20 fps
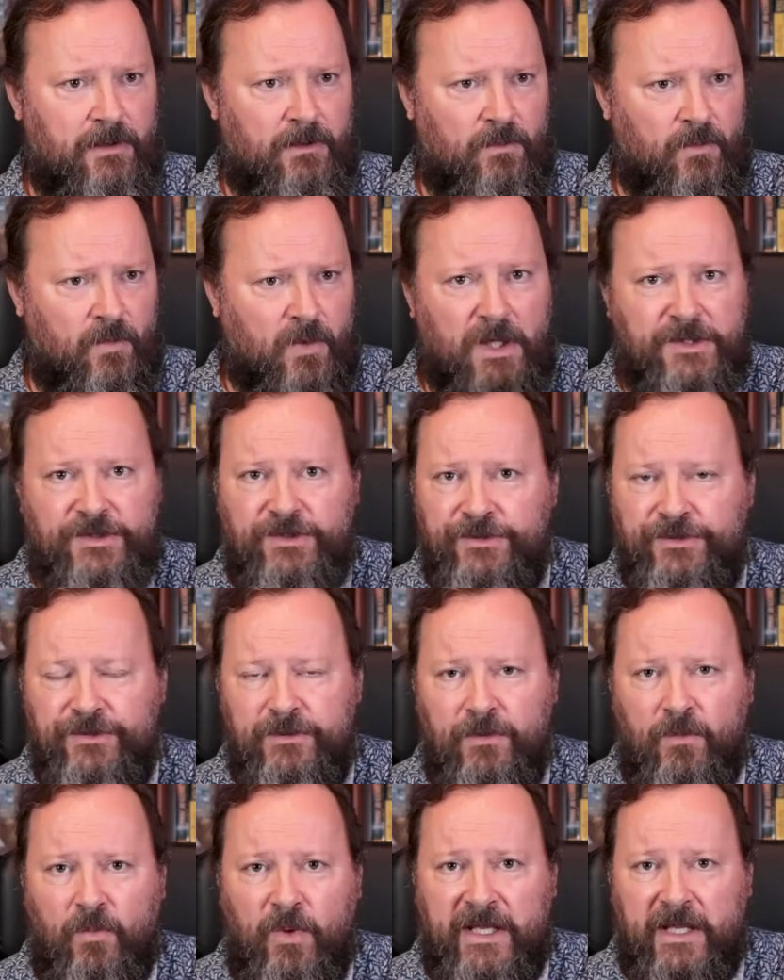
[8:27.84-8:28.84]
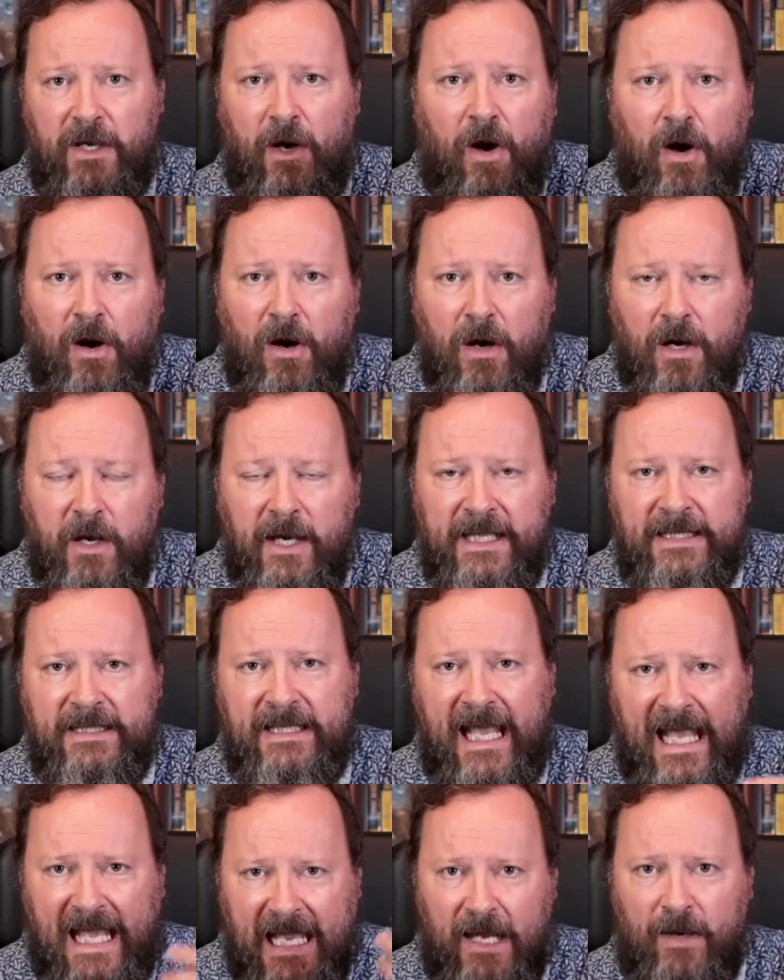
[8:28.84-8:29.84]
what we are and
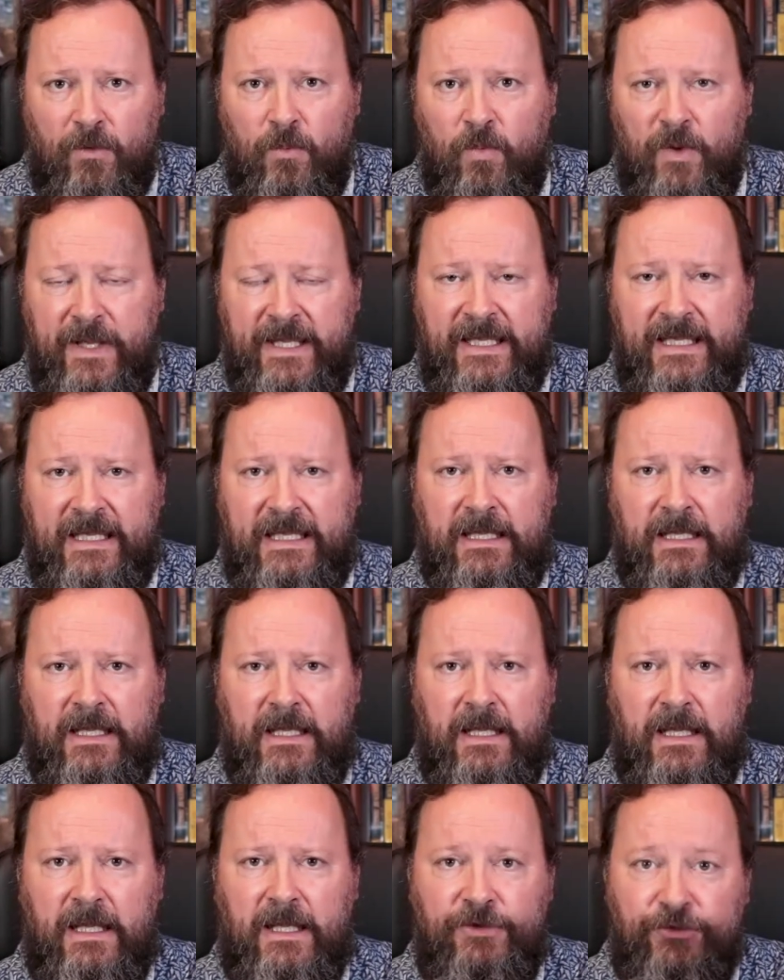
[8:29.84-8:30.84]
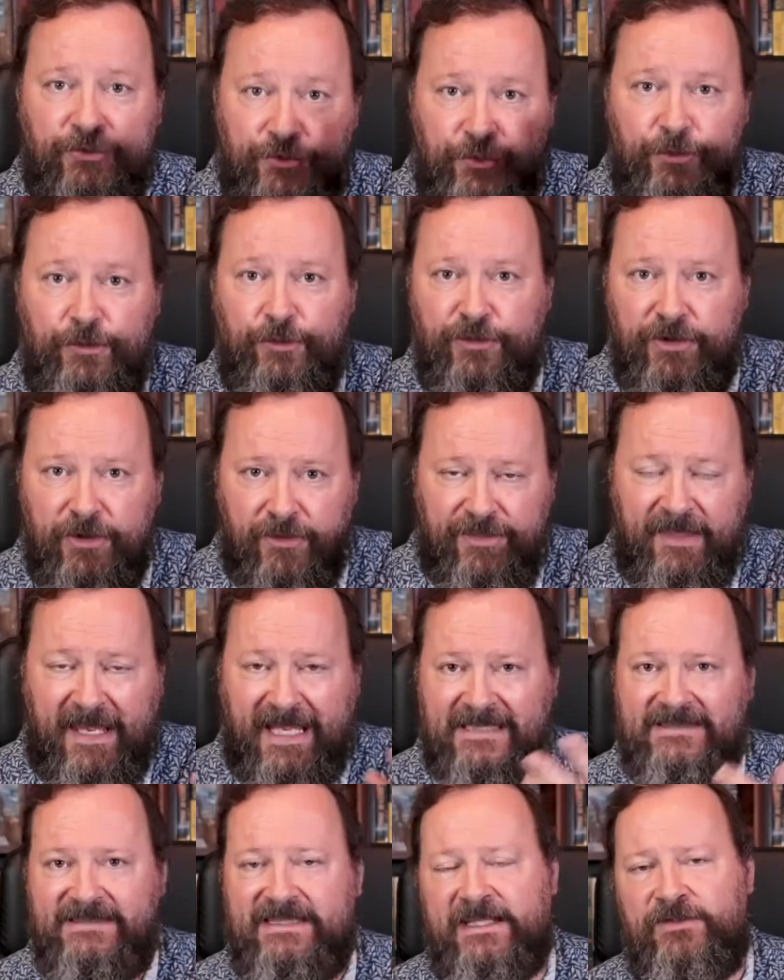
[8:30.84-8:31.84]
how we do the
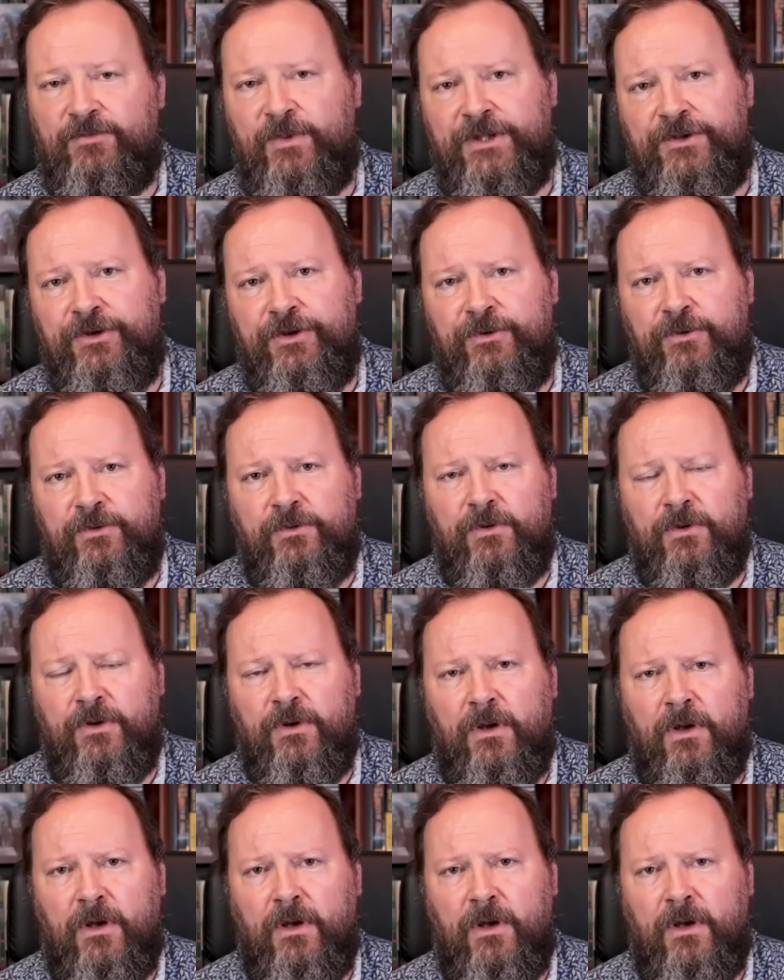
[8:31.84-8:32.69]
things that we do.